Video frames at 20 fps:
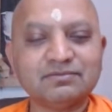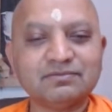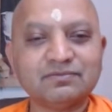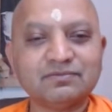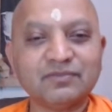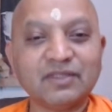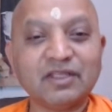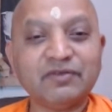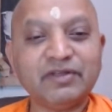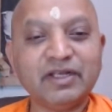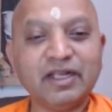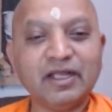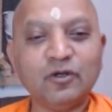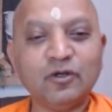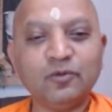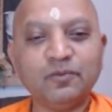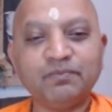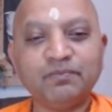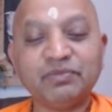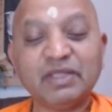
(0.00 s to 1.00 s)
Even
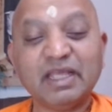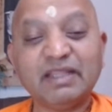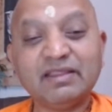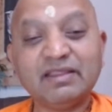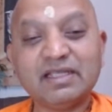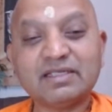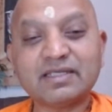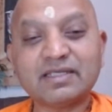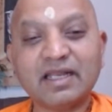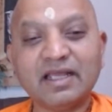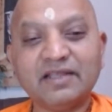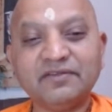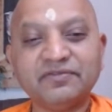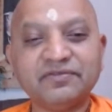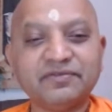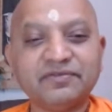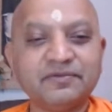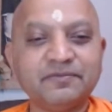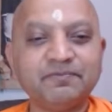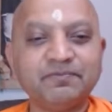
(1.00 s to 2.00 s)
now, in this
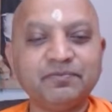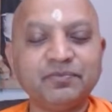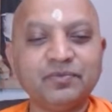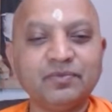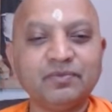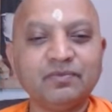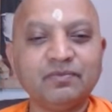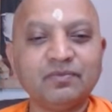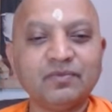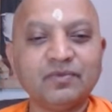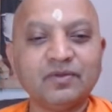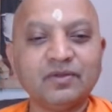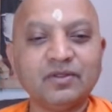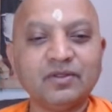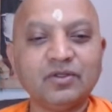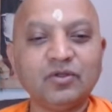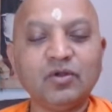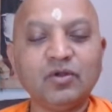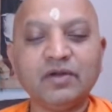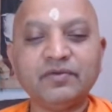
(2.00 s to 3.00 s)
life,
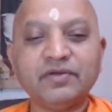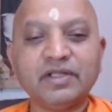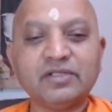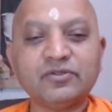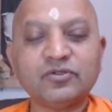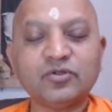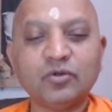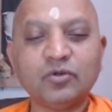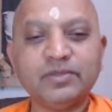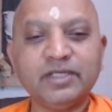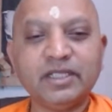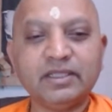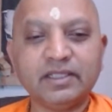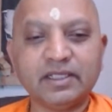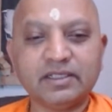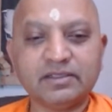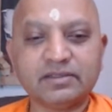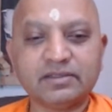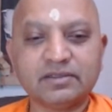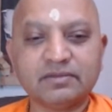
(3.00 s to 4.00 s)
you have done so many
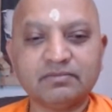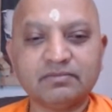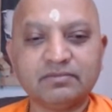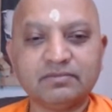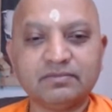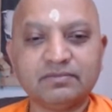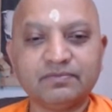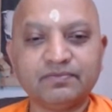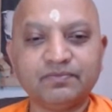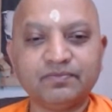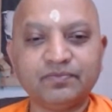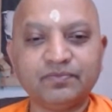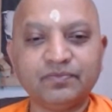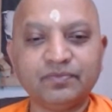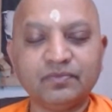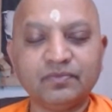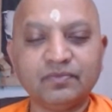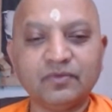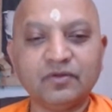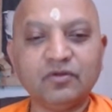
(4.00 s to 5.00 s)
things.
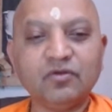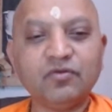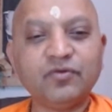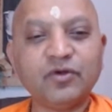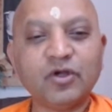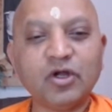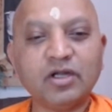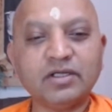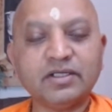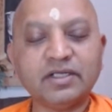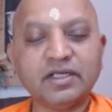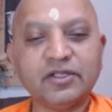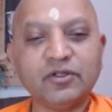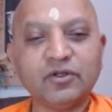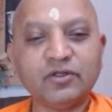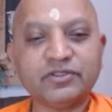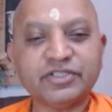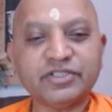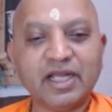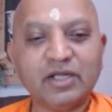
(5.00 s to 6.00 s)
You have forgotten
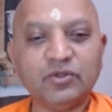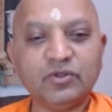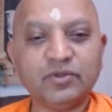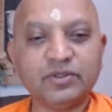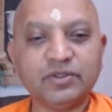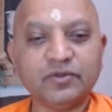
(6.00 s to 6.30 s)
your childhood.